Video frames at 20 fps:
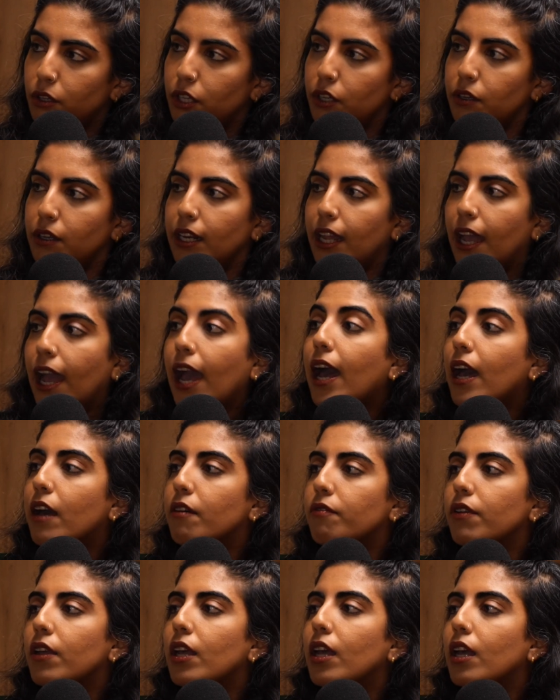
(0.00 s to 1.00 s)
You can
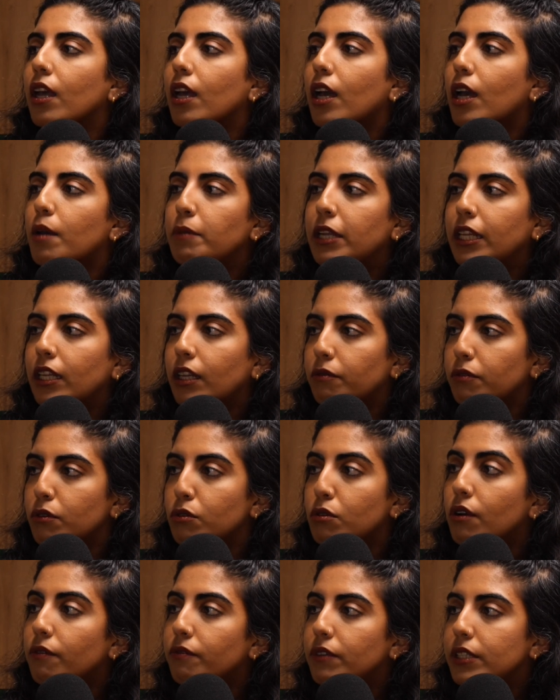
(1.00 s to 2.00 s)
have a
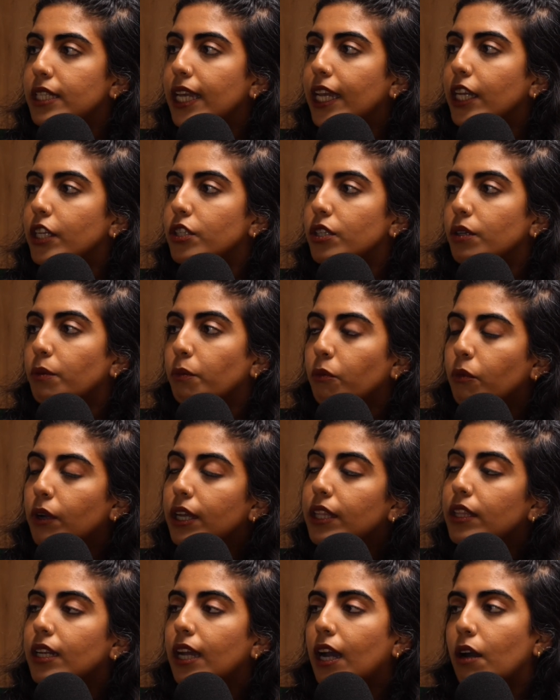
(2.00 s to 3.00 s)
meaningful conversation
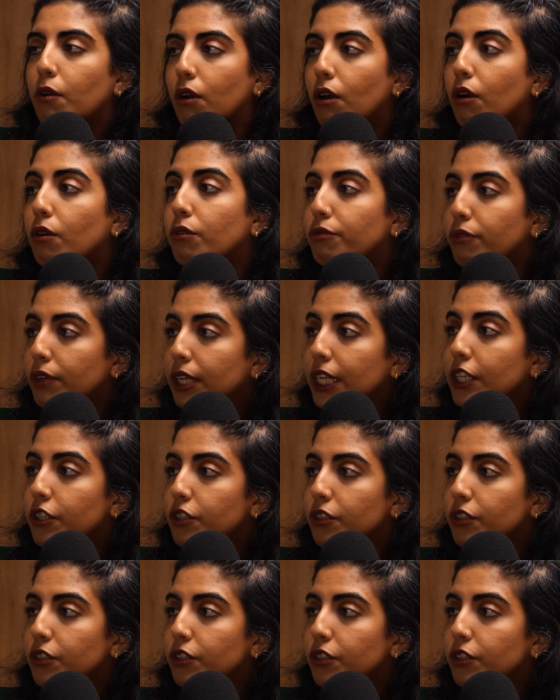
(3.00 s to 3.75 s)
with an alcohol-free